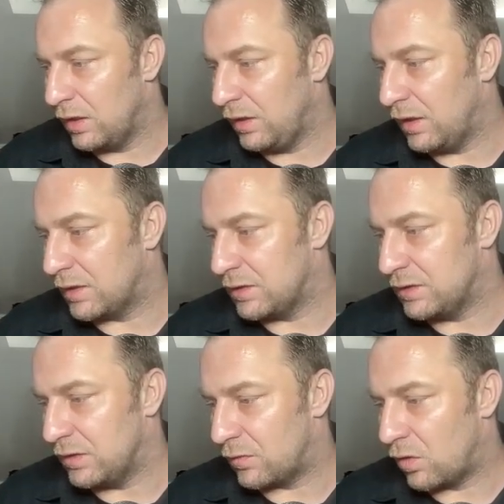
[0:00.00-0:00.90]
Leela
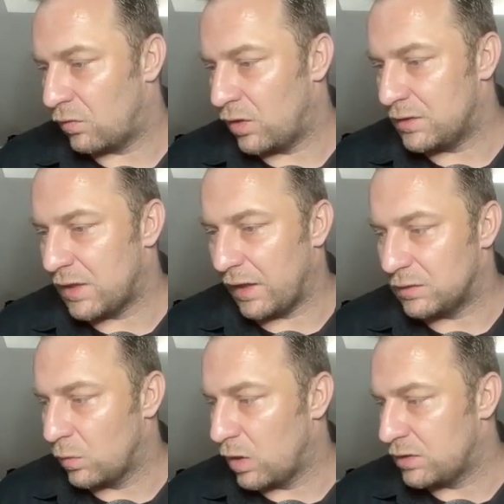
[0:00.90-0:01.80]
c0 resigns.
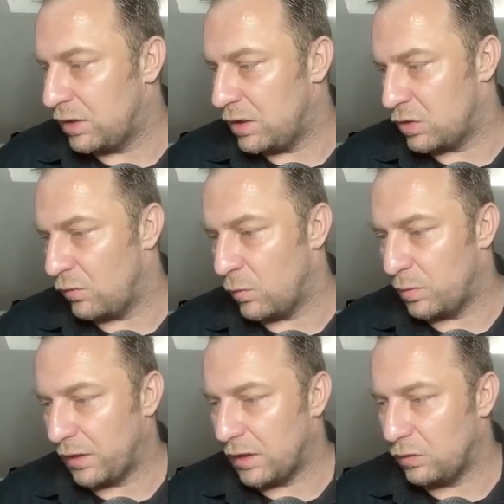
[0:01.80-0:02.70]
So what's the issue? If you
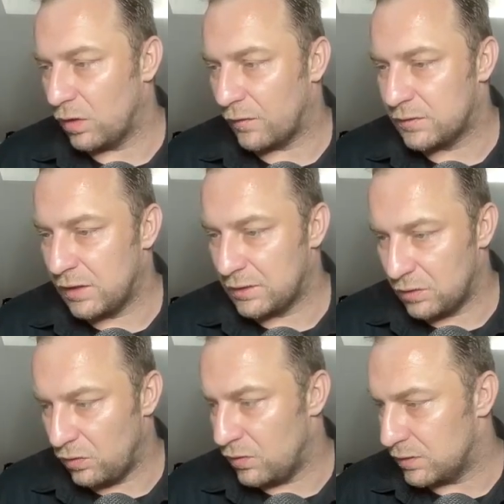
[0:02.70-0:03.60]
play king to f6,
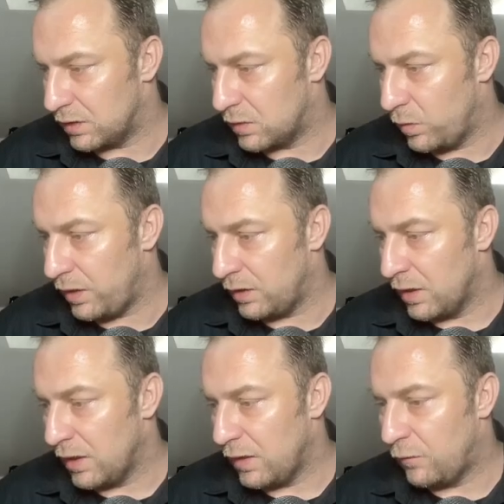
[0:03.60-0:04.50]
you lose the queen.
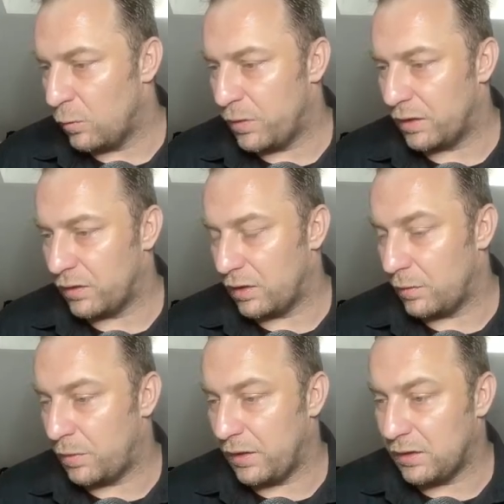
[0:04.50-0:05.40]
If you here,
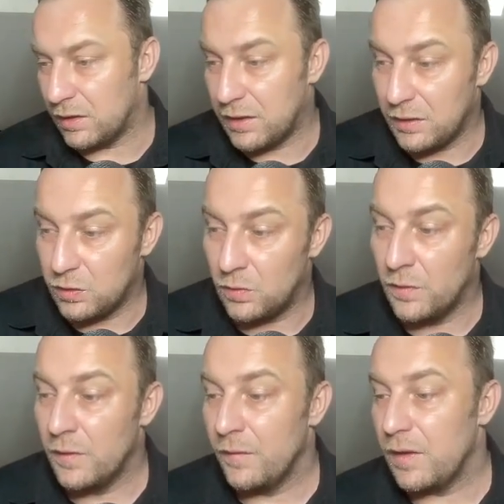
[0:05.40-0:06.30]
play here king to
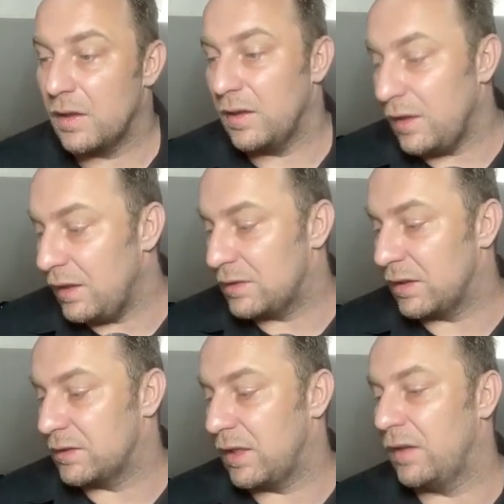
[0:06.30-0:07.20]
uh,
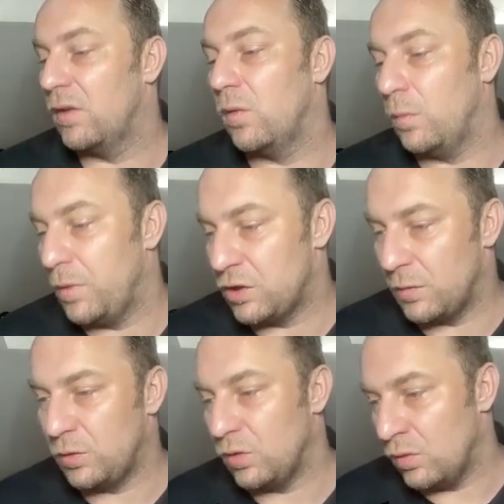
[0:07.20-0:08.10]
e6, then
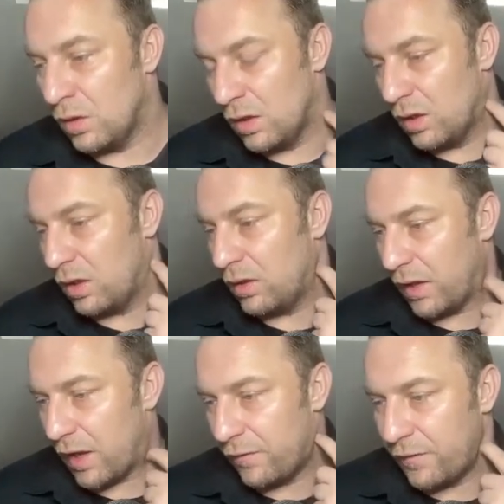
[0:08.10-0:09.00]
bishop to uh,
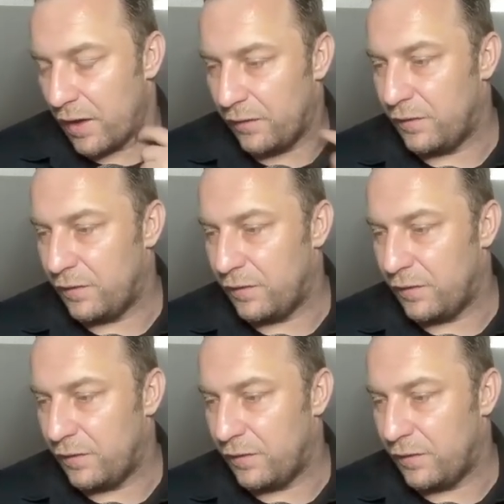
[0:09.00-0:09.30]
f5